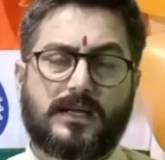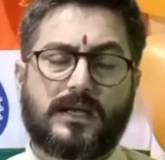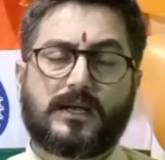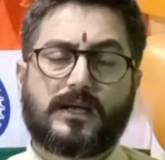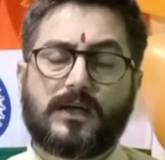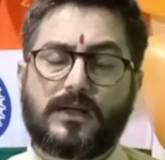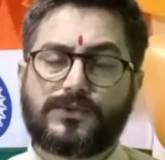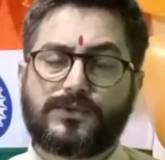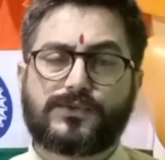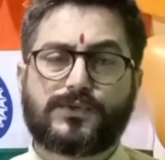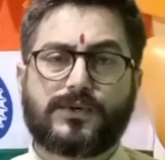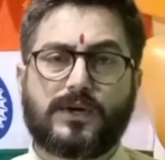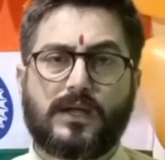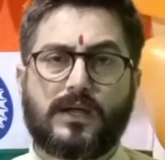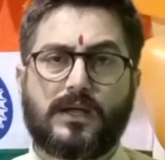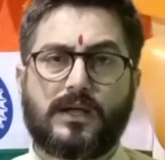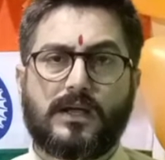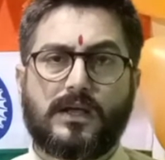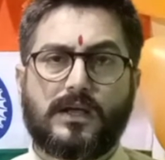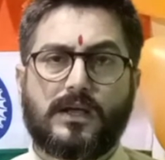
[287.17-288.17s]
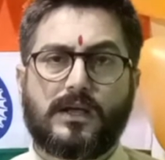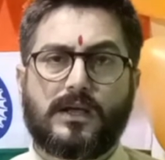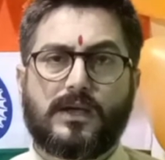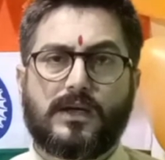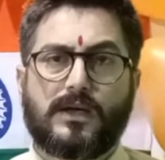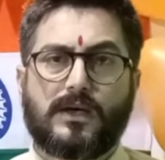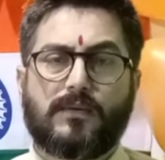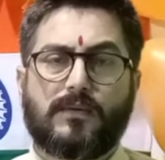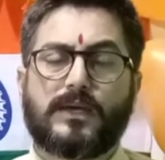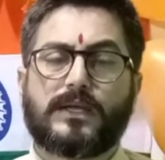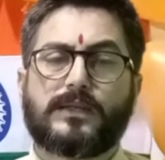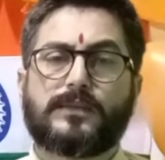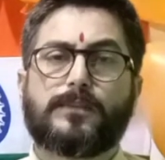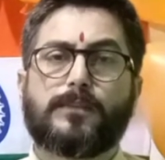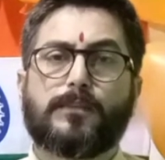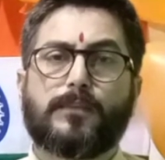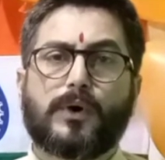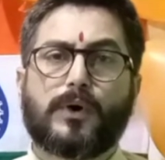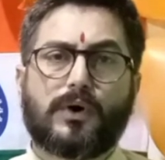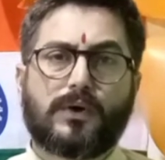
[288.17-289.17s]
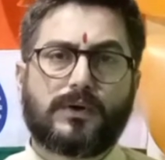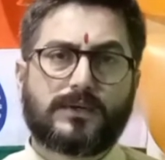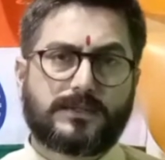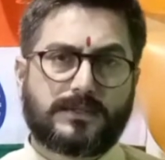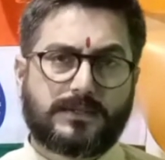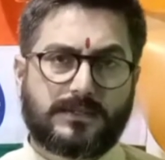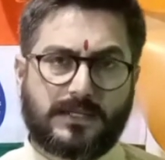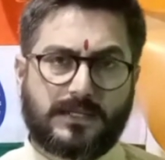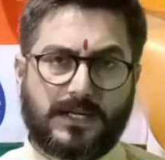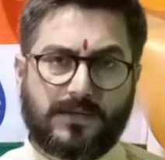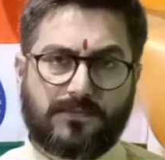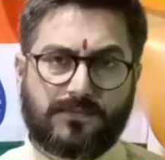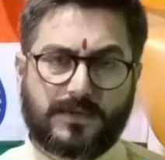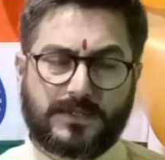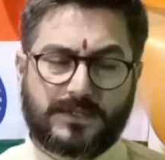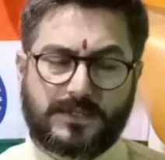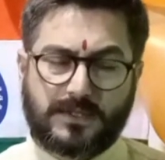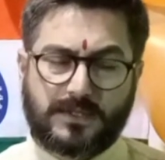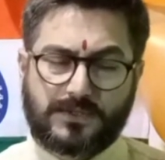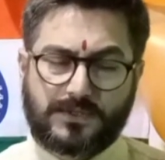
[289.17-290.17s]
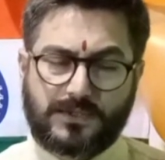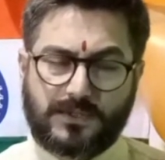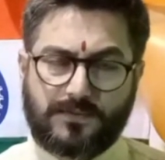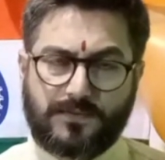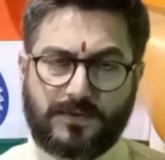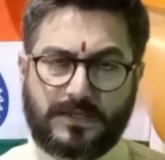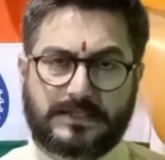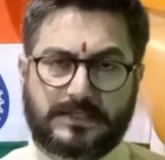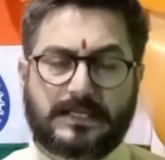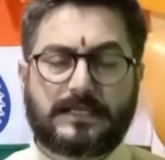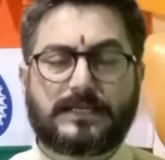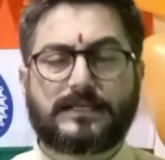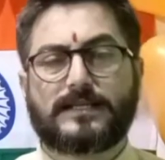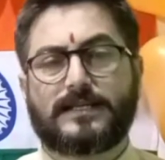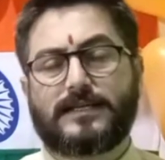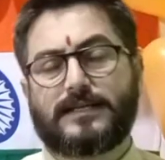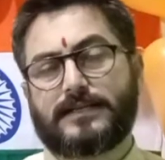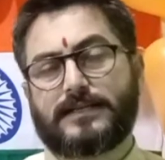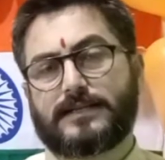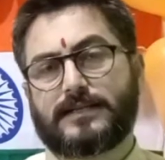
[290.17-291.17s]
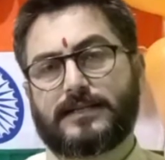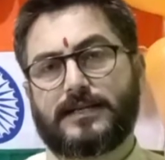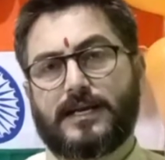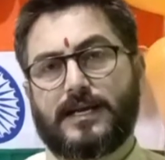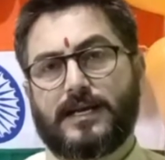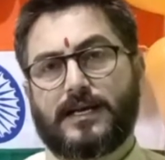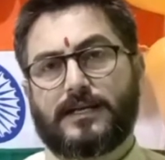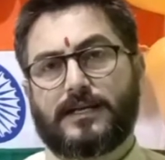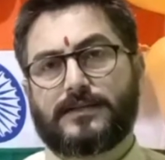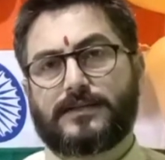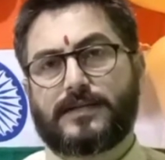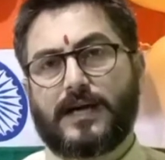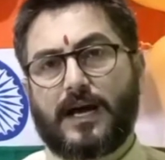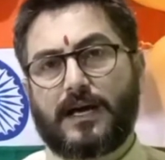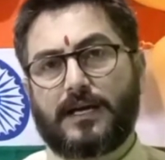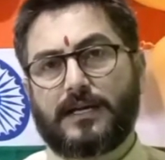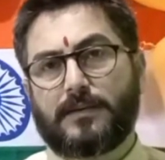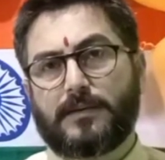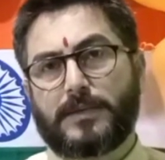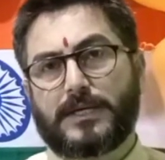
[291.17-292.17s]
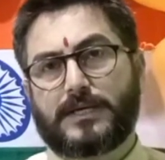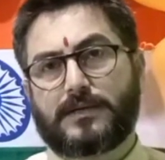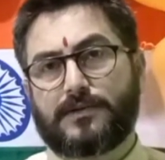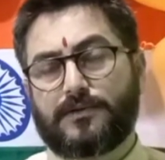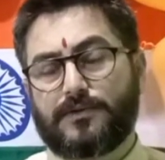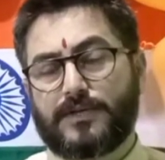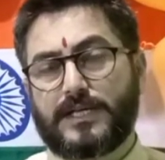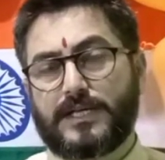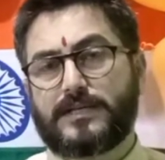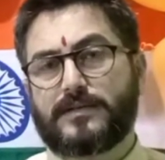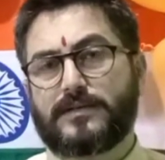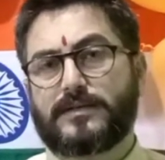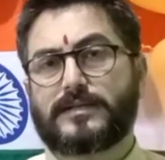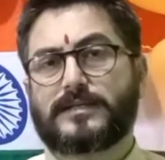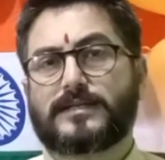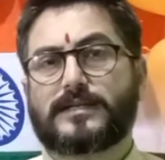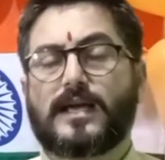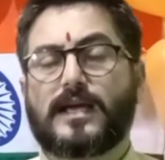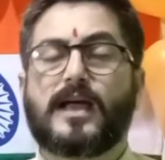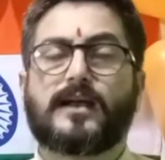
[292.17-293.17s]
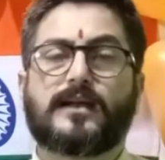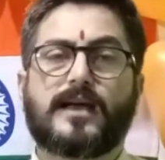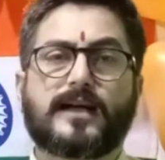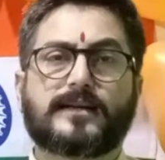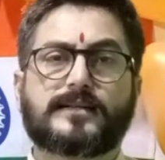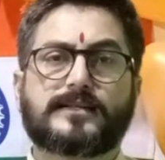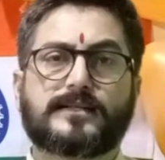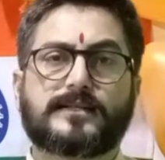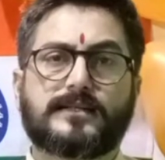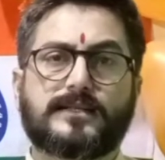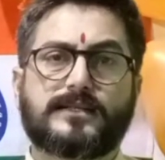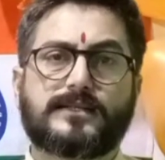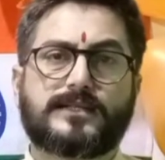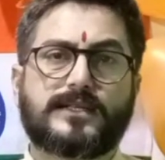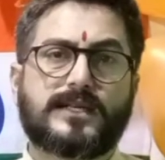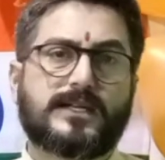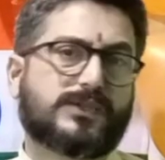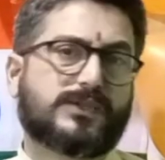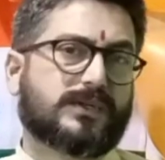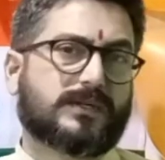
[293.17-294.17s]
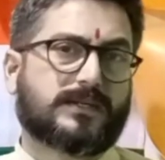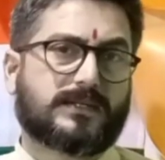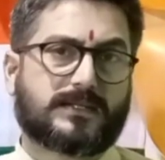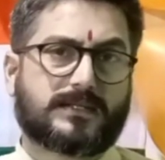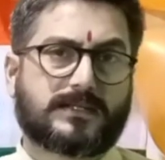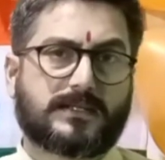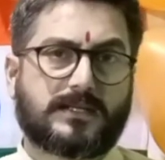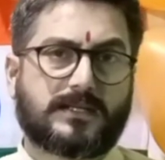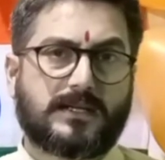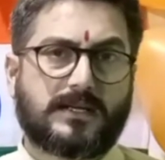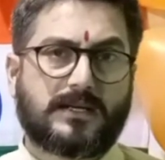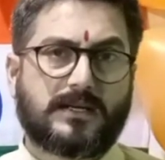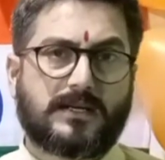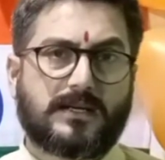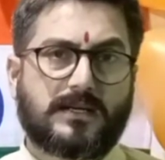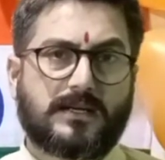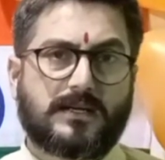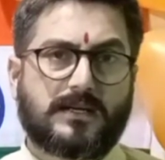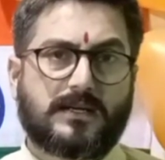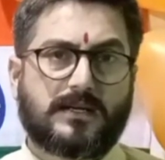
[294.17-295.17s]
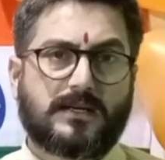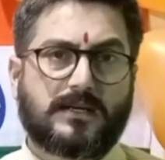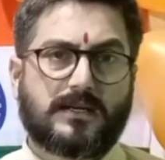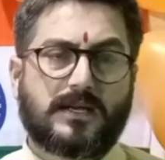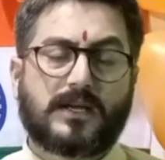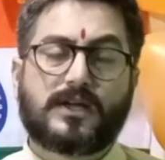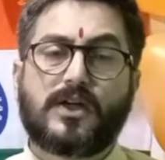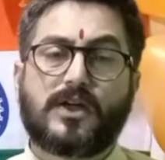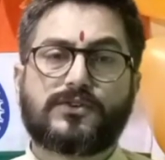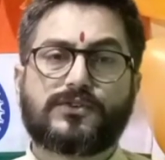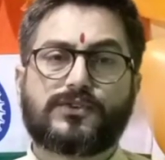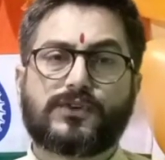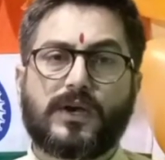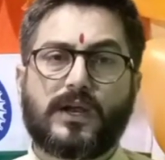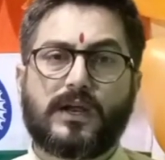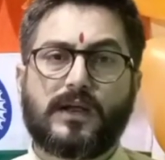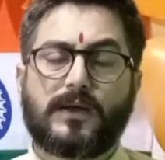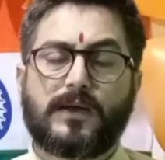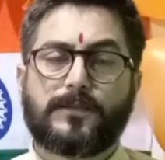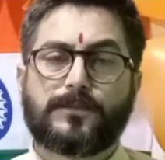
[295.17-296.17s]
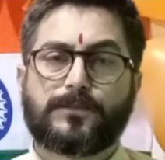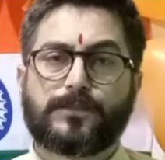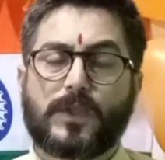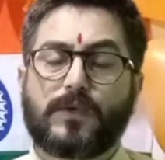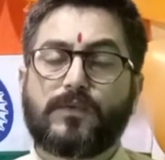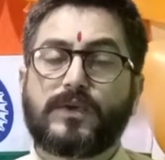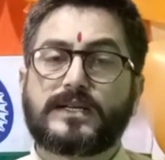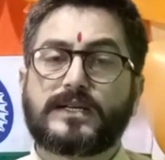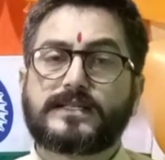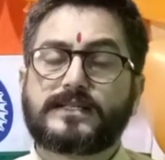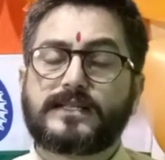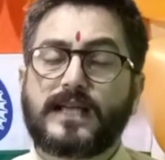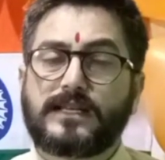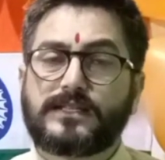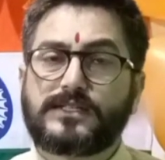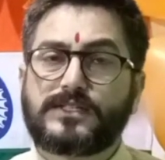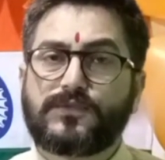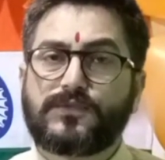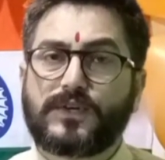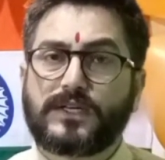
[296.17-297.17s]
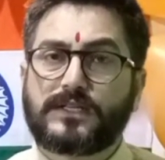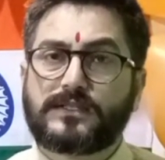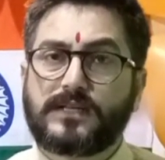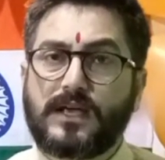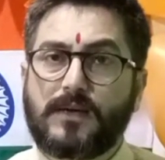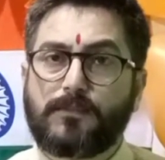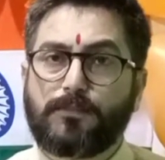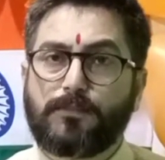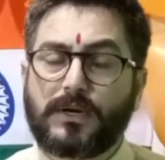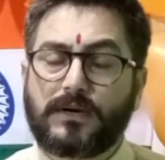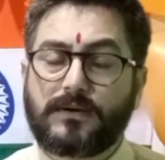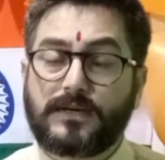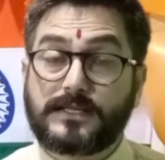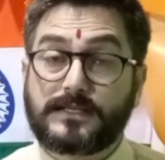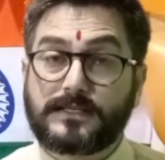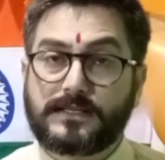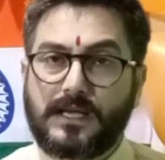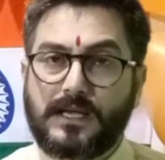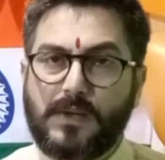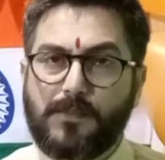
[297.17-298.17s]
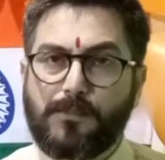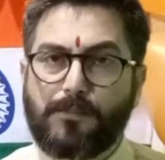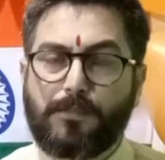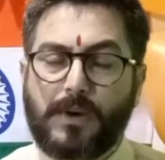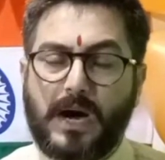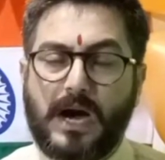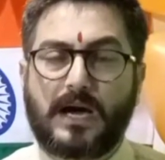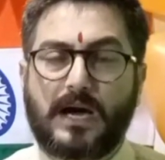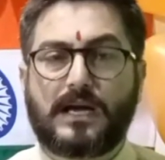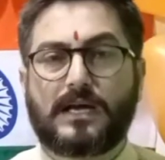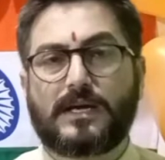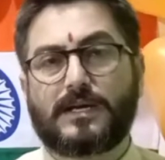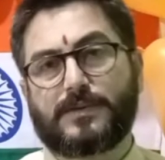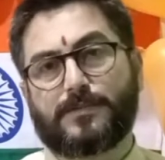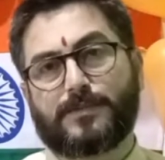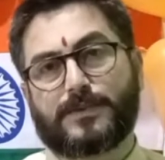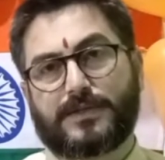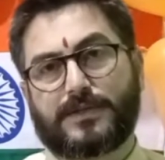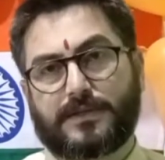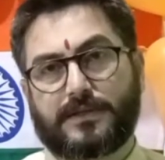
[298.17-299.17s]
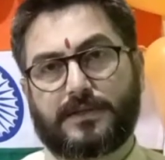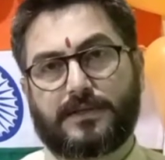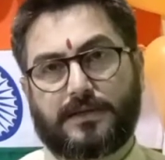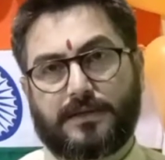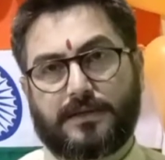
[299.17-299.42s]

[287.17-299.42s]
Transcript: A country with modern infrastructure facilities, dynamic leaders, and excellent teachers. A country where scientific temper is imbibed.